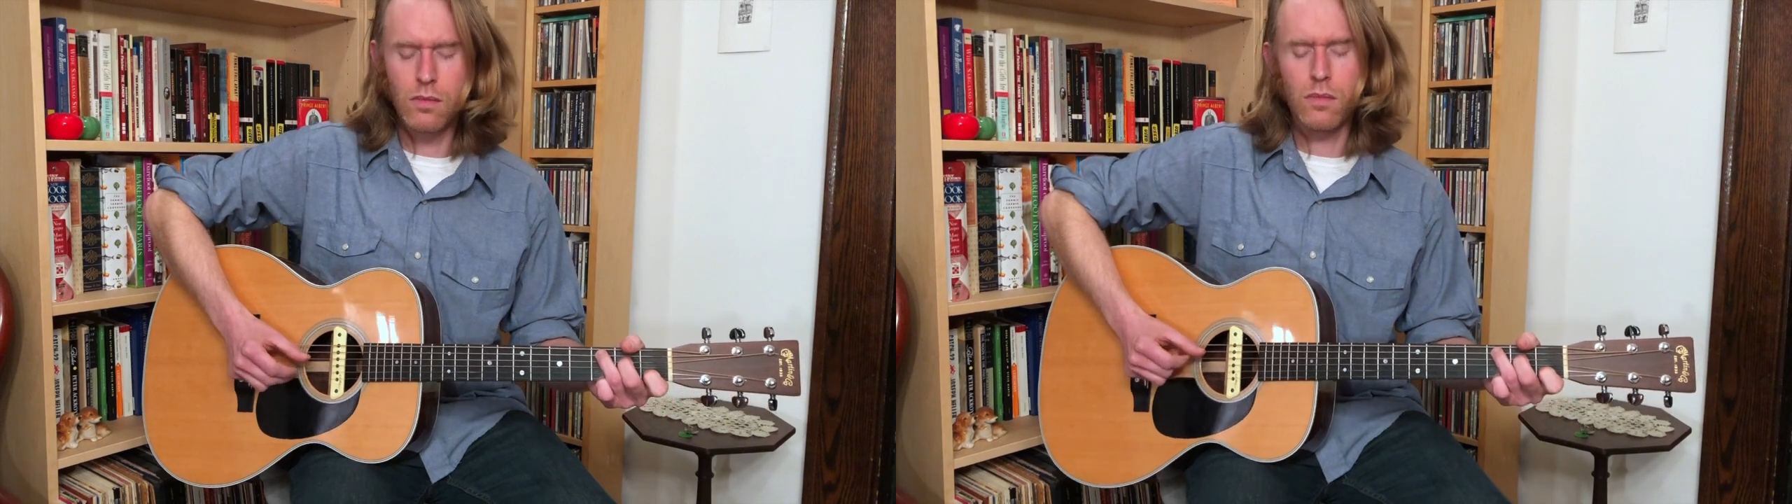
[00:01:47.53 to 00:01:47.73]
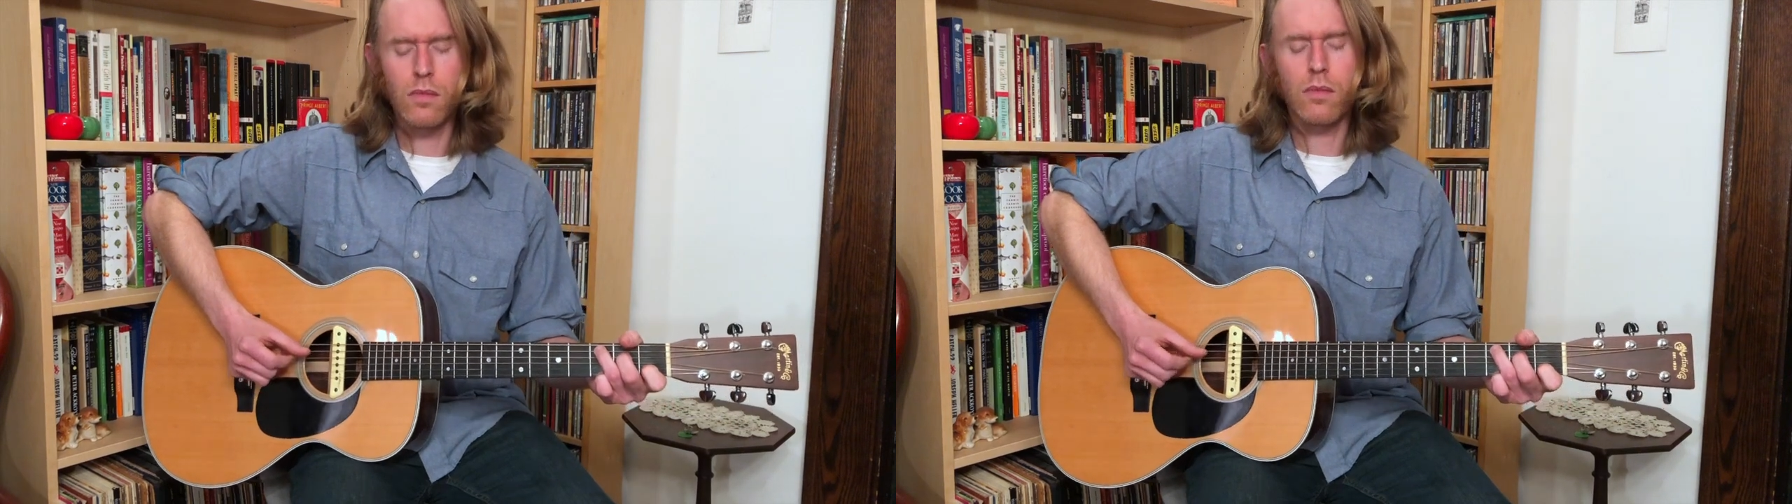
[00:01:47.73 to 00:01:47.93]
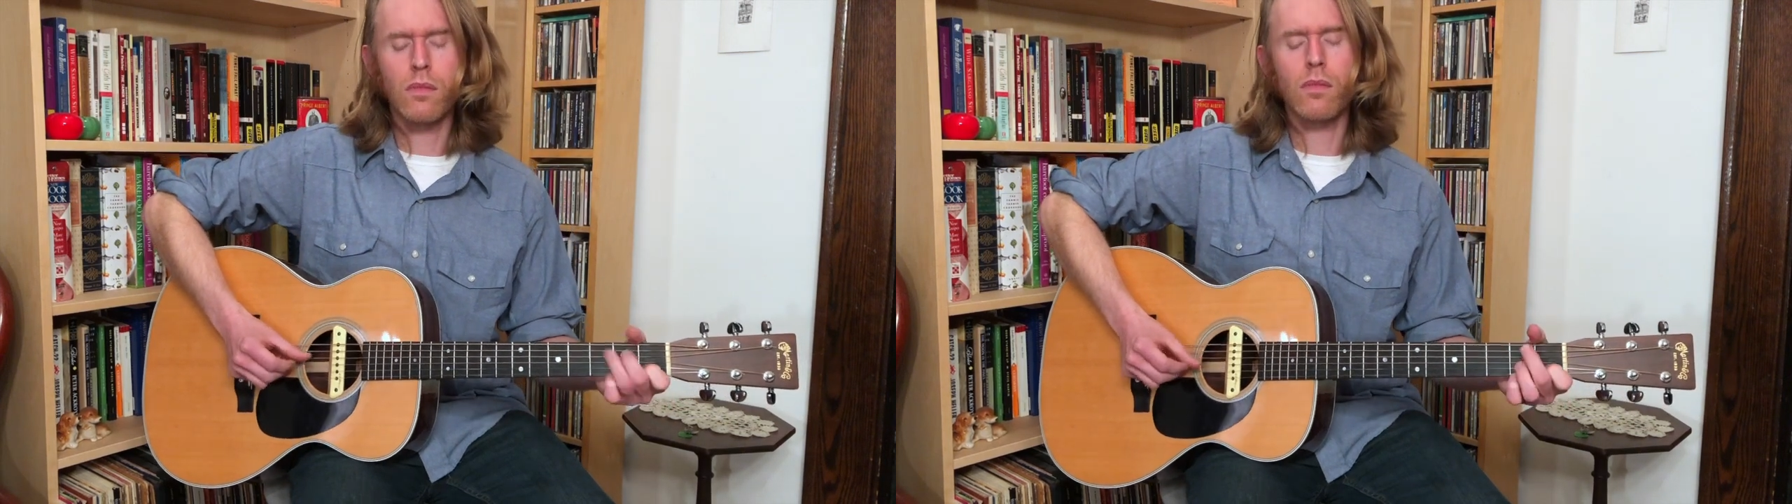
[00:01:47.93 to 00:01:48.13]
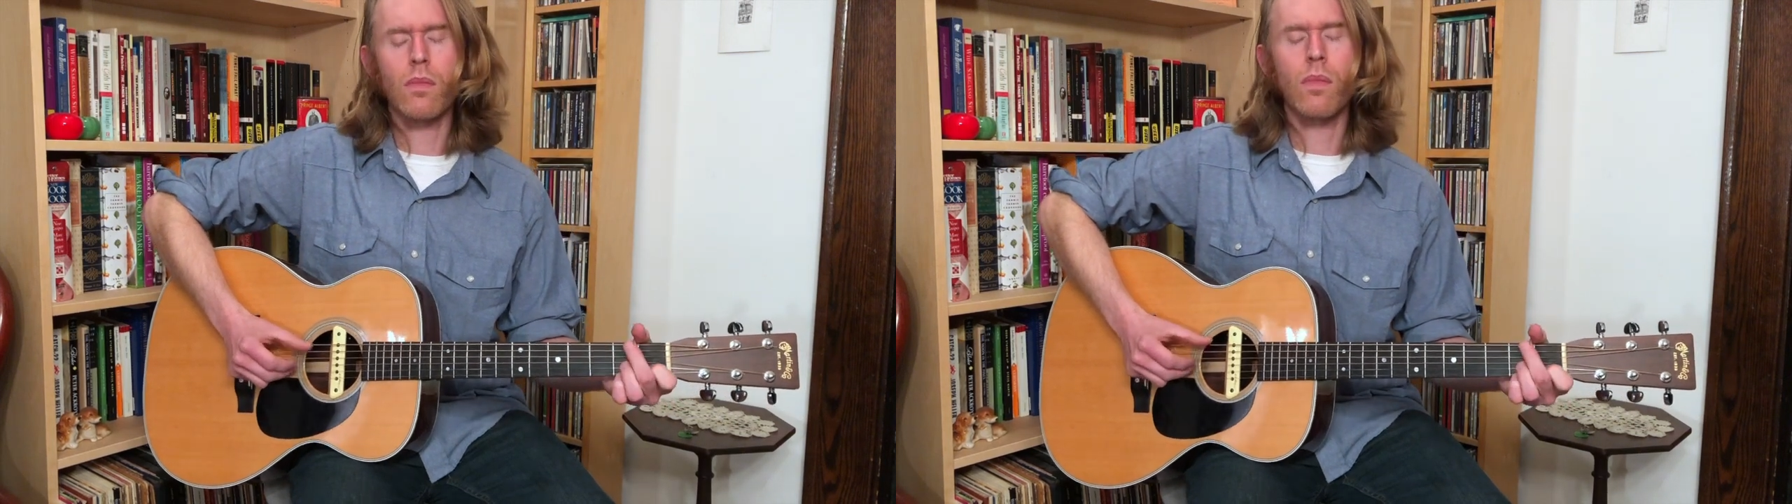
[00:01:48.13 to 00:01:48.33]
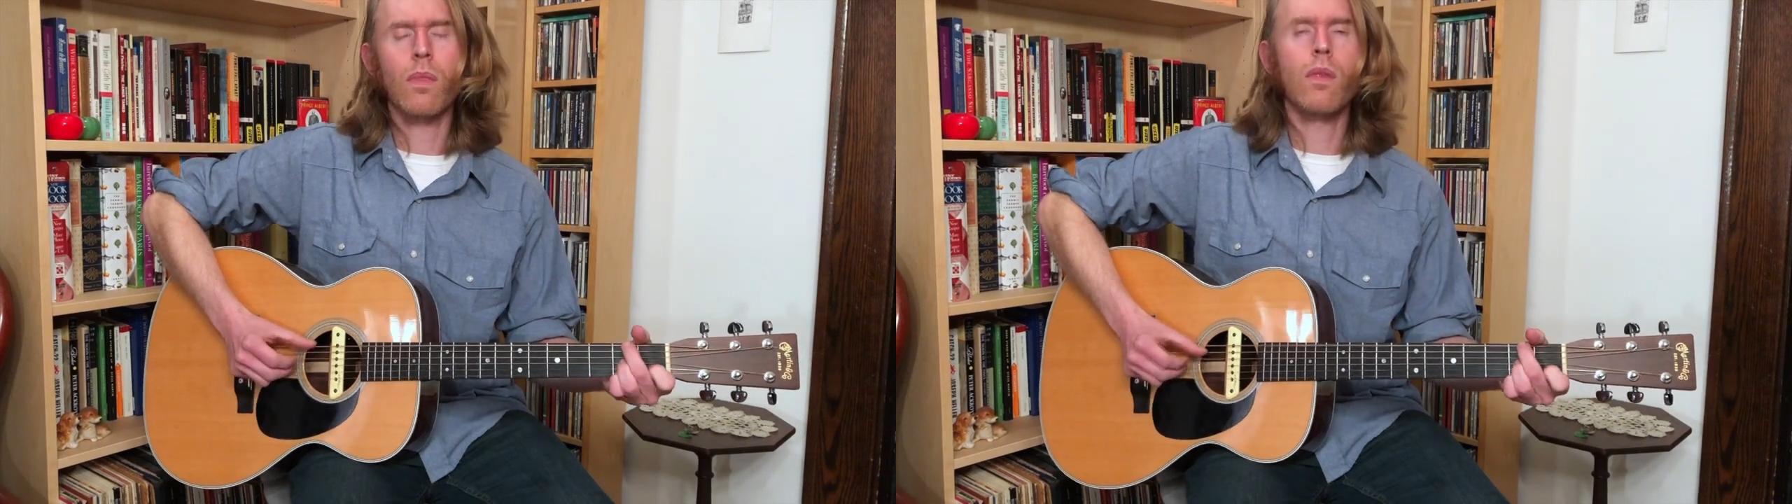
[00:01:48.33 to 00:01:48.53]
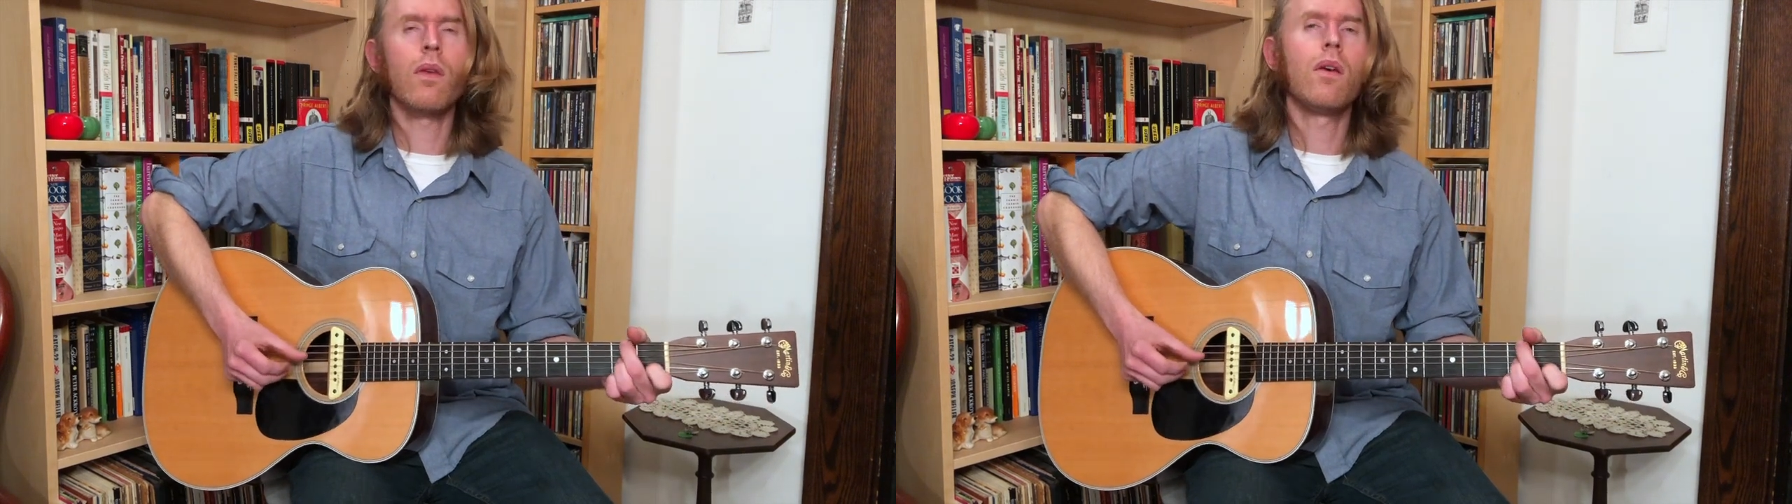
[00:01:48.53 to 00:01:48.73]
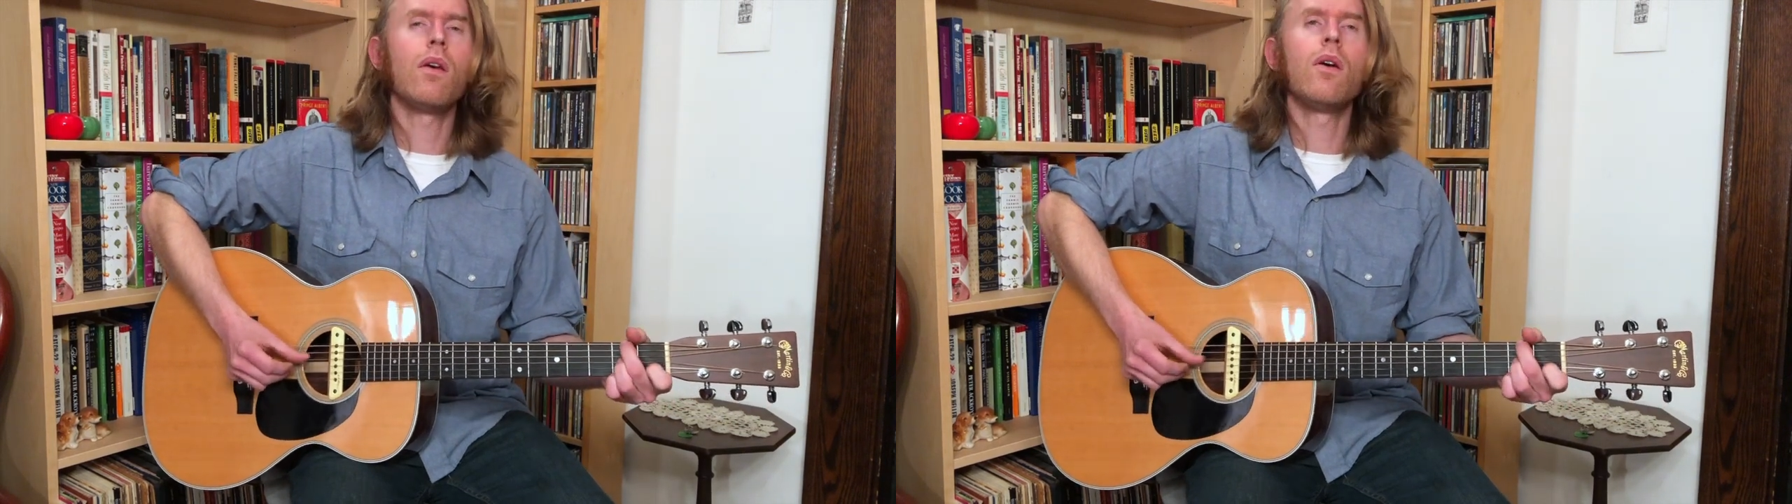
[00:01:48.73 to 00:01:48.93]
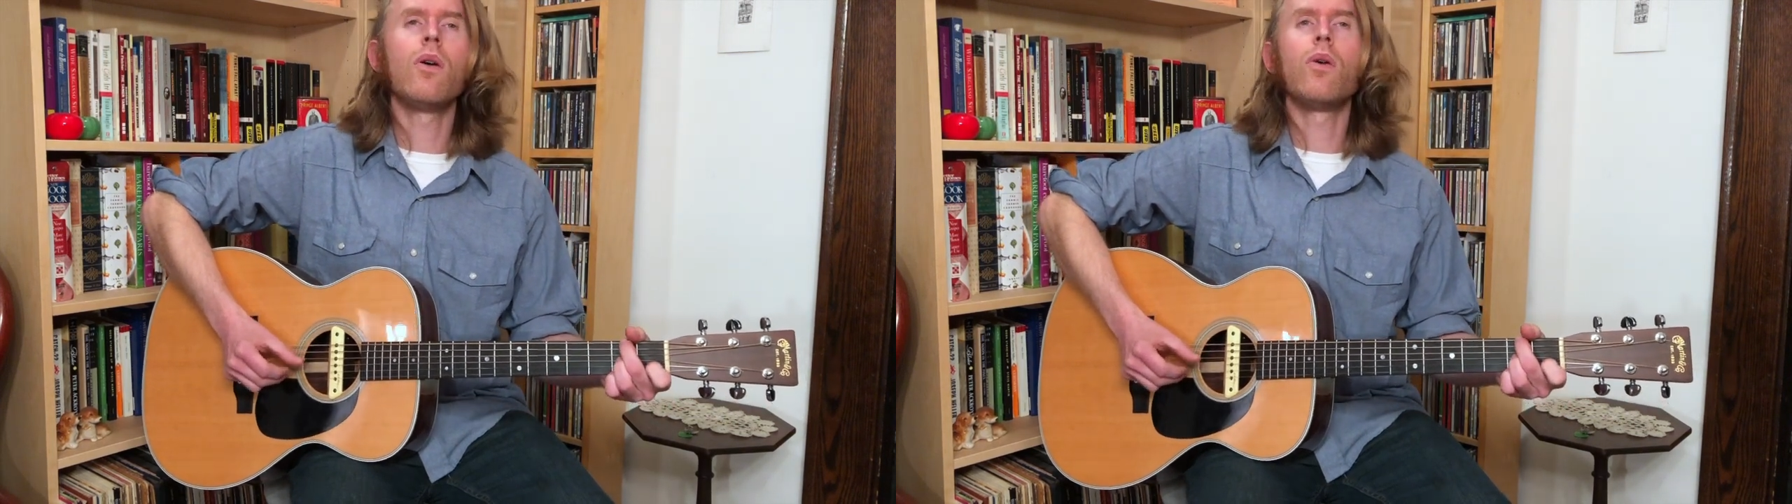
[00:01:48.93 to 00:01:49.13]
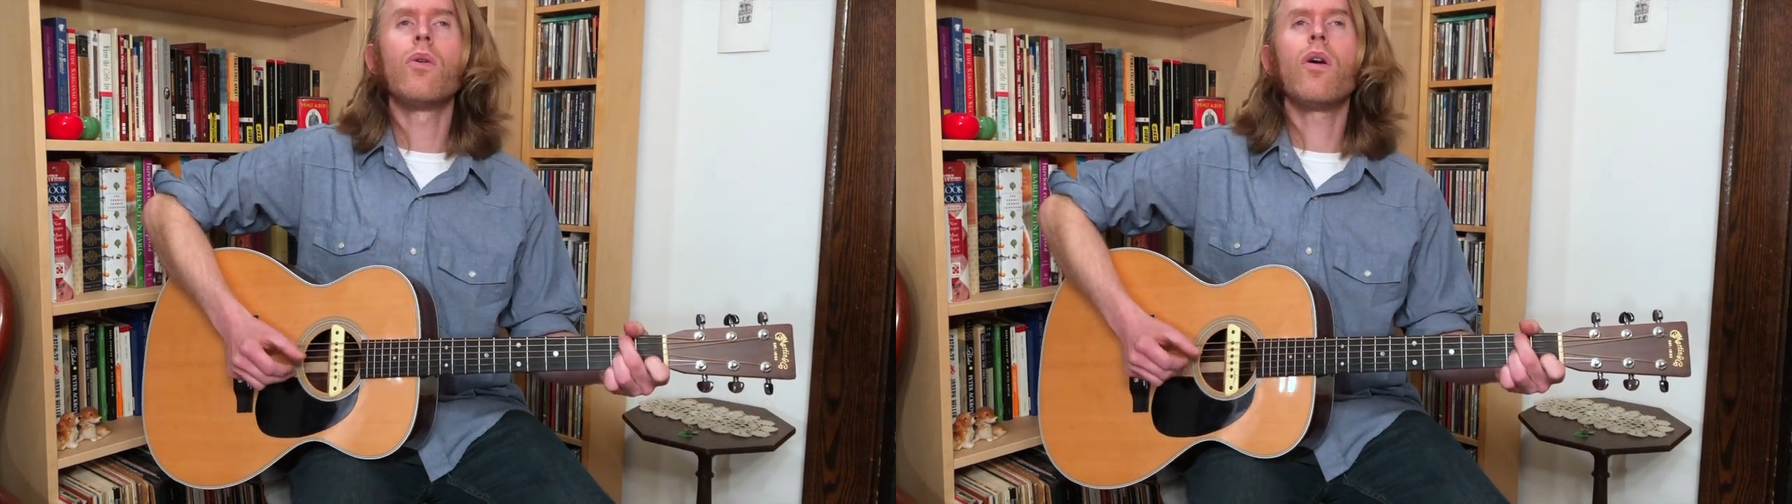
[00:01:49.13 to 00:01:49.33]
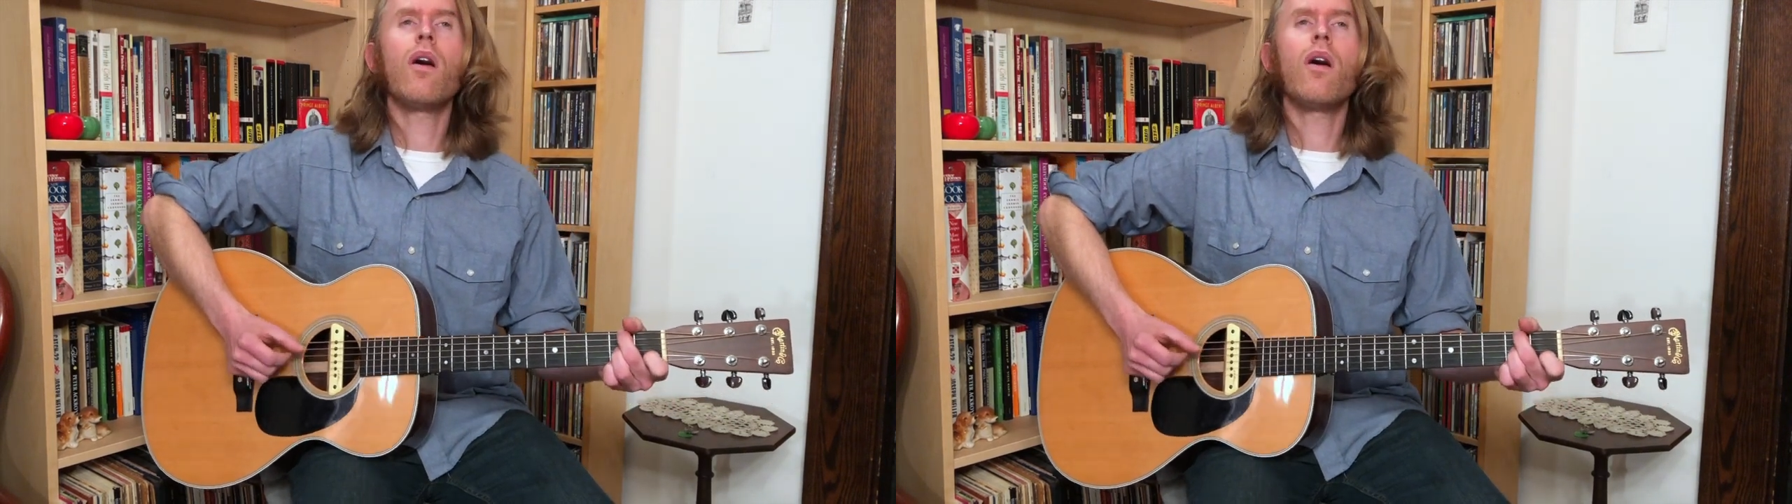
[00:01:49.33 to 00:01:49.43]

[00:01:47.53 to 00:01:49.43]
or